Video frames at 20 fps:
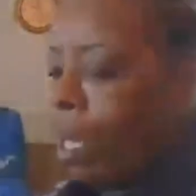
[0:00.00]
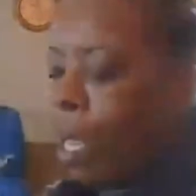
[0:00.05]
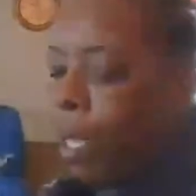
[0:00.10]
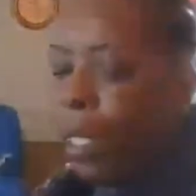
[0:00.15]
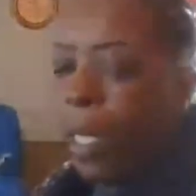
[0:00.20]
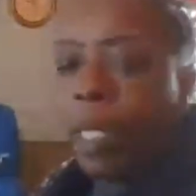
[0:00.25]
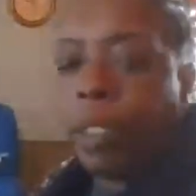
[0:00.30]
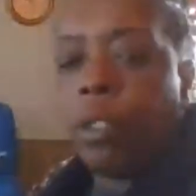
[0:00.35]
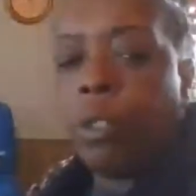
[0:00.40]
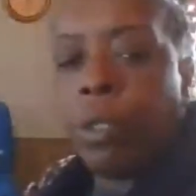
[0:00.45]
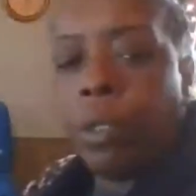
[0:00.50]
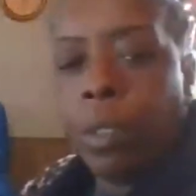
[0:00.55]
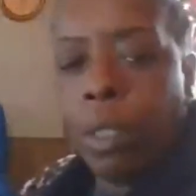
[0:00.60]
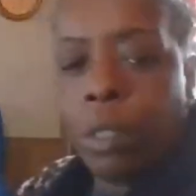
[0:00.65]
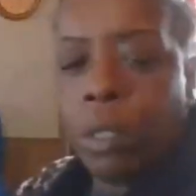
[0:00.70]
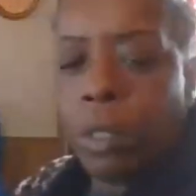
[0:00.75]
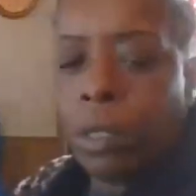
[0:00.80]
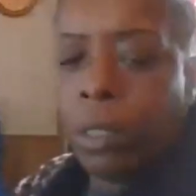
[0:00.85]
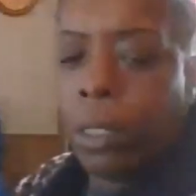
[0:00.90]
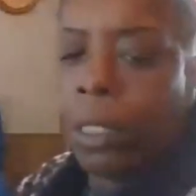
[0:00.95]
I got you
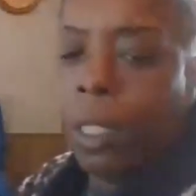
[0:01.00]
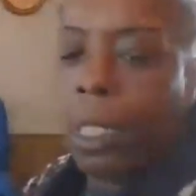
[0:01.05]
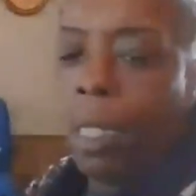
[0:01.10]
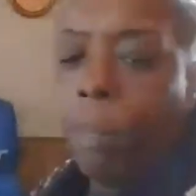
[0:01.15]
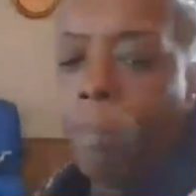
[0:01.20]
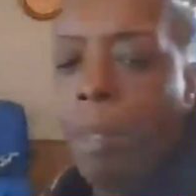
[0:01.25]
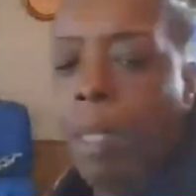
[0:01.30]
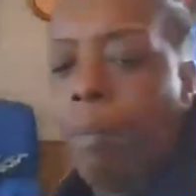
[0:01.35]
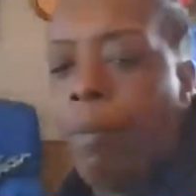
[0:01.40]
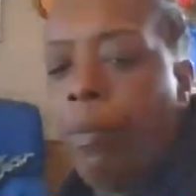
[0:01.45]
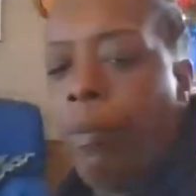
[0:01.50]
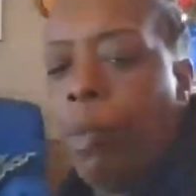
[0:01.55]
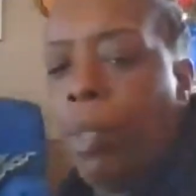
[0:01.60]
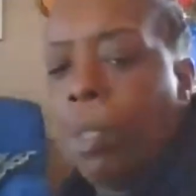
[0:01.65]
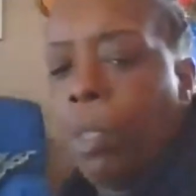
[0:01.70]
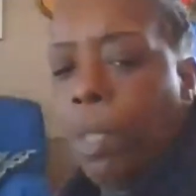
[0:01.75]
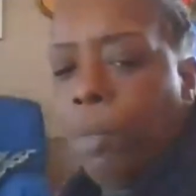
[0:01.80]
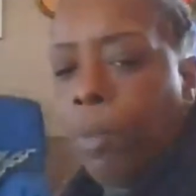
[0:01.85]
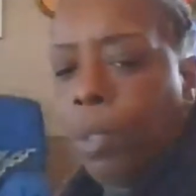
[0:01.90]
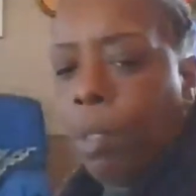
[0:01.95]
six and your nine, baby. You
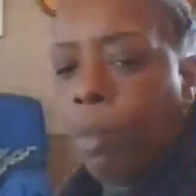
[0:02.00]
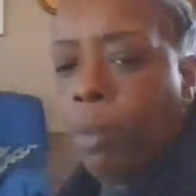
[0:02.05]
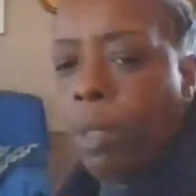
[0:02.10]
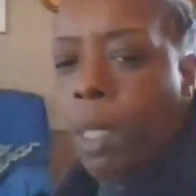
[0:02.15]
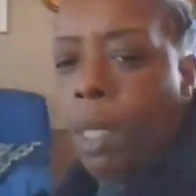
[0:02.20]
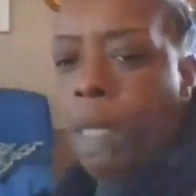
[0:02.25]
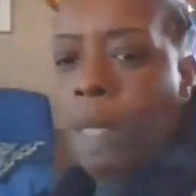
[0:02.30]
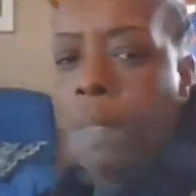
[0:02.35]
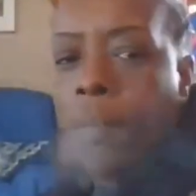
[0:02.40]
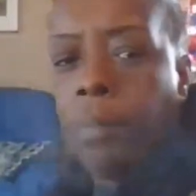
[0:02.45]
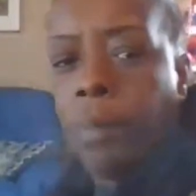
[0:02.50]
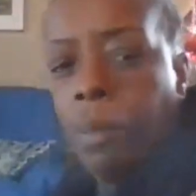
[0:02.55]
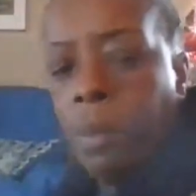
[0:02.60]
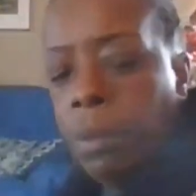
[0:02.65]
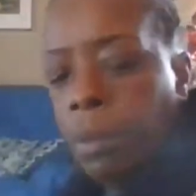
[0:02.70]
wanna ever go live?